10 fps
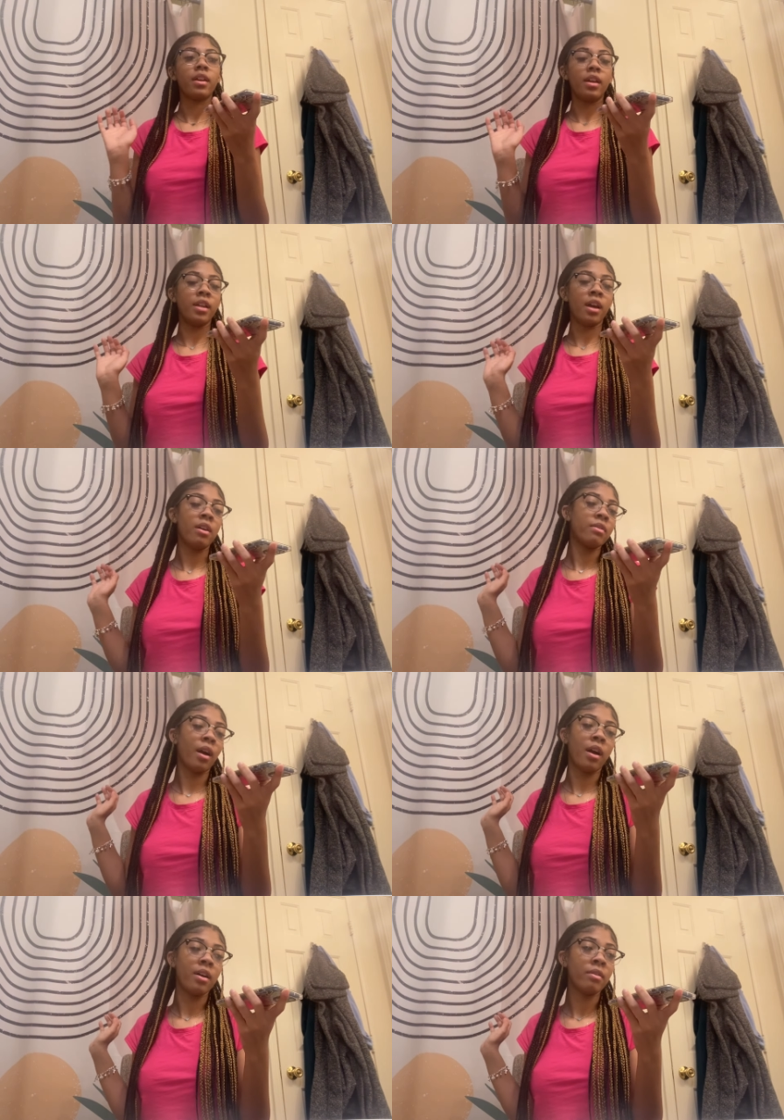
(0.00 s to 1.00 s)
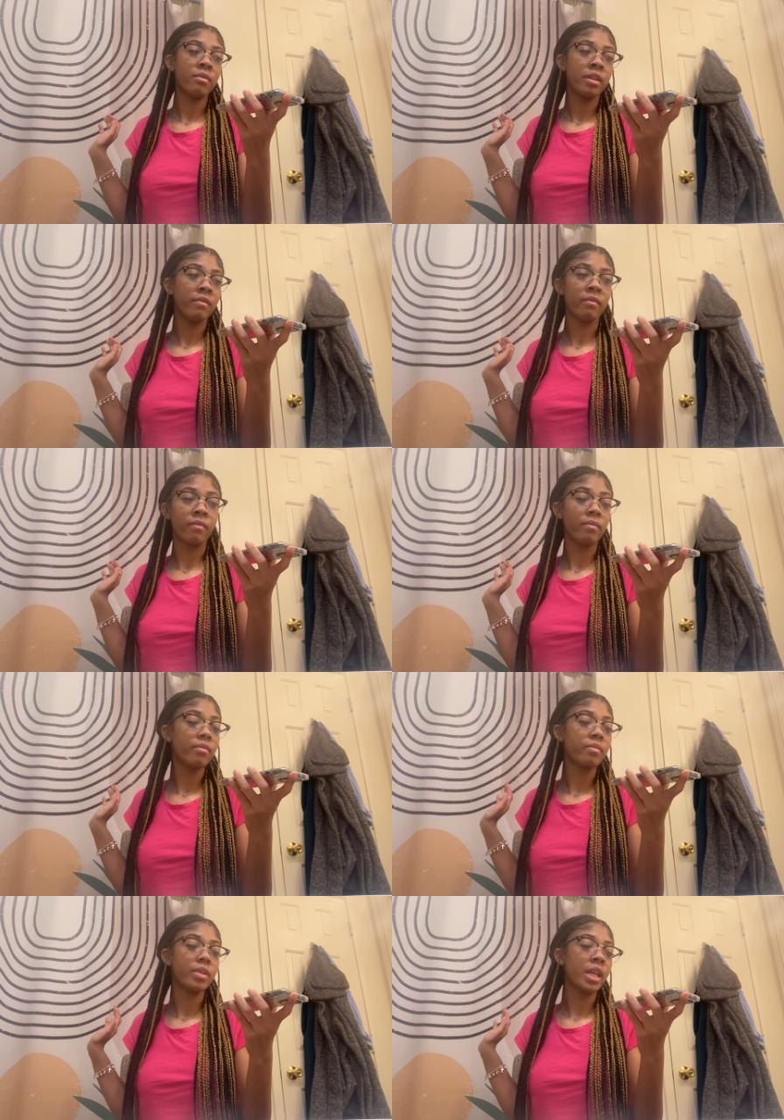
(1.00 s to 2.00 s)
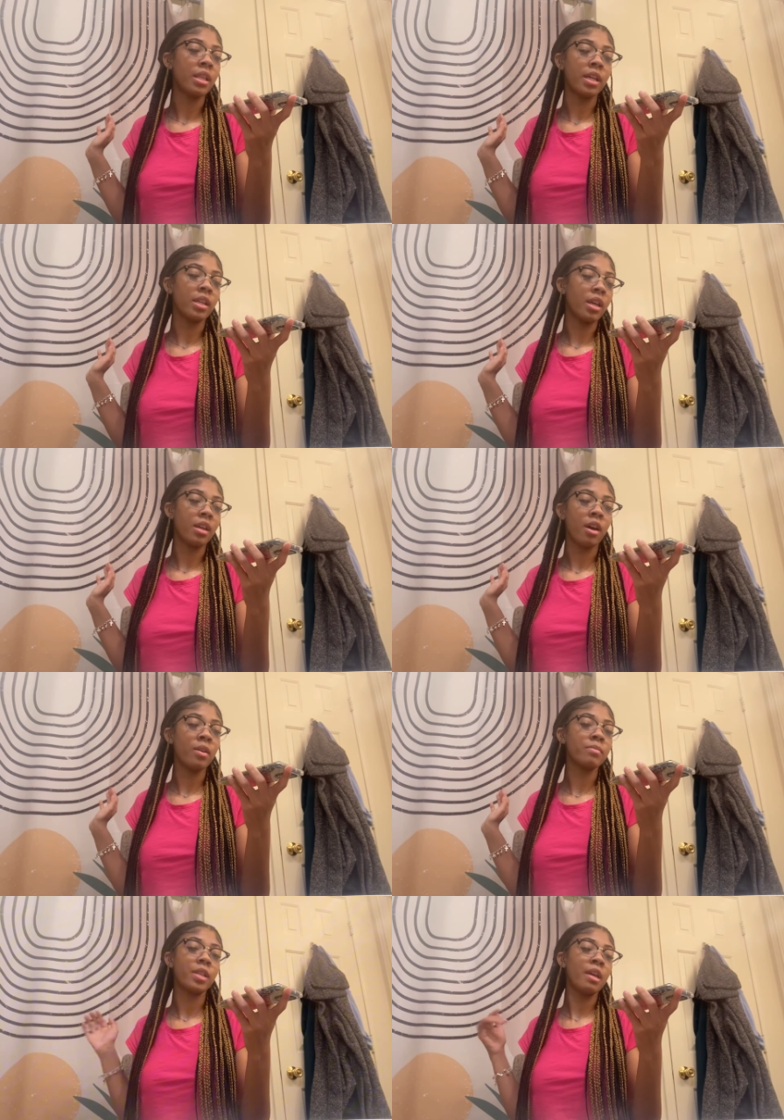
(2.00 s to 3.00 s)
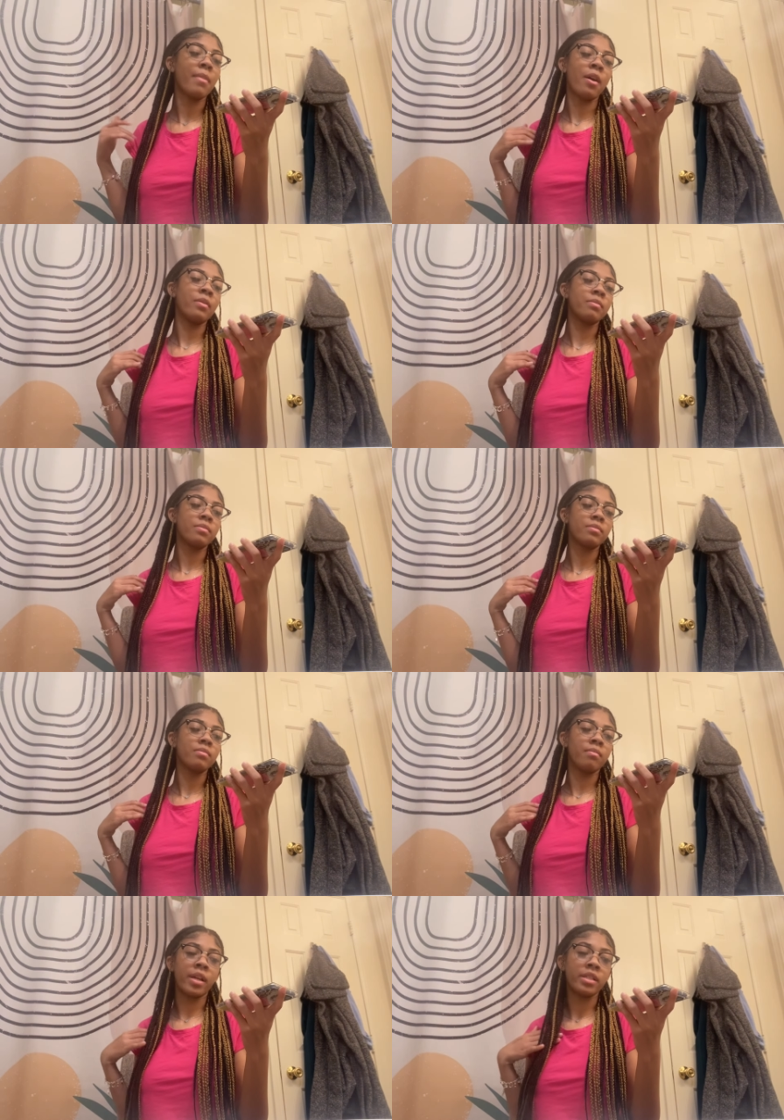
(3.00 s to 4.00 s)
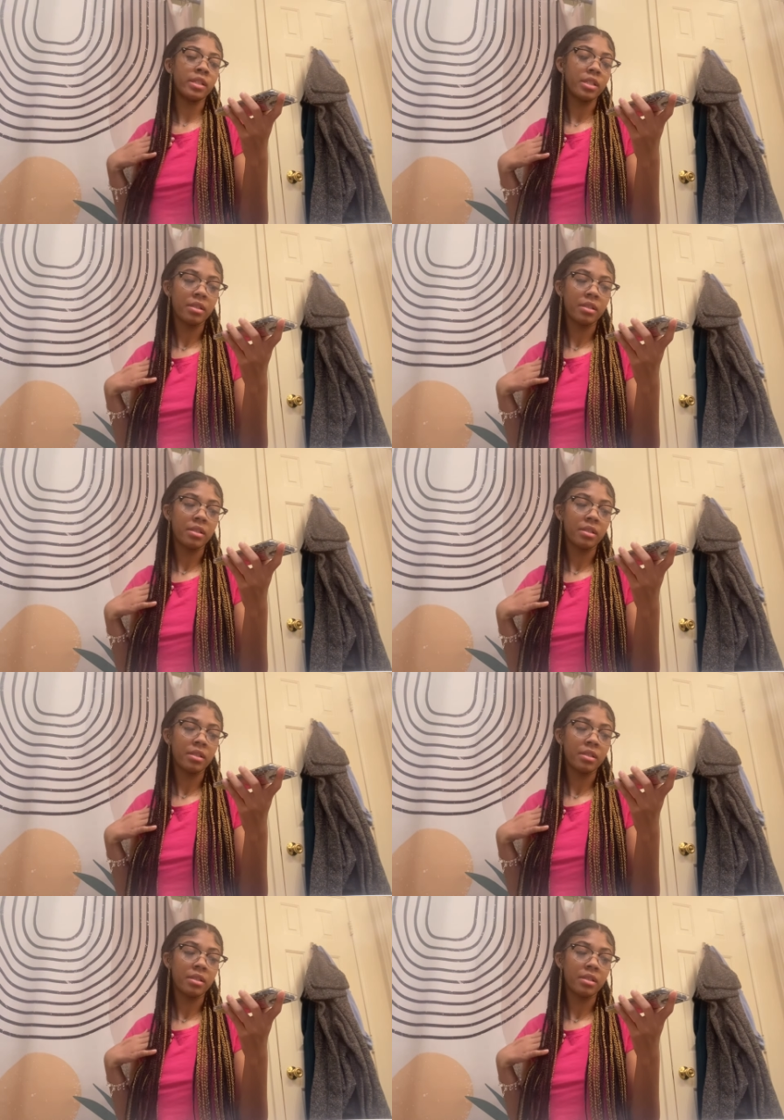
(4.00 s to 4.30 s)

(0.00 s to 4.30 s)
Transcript: and I don't, I don't even play like that. I don't play about my shit.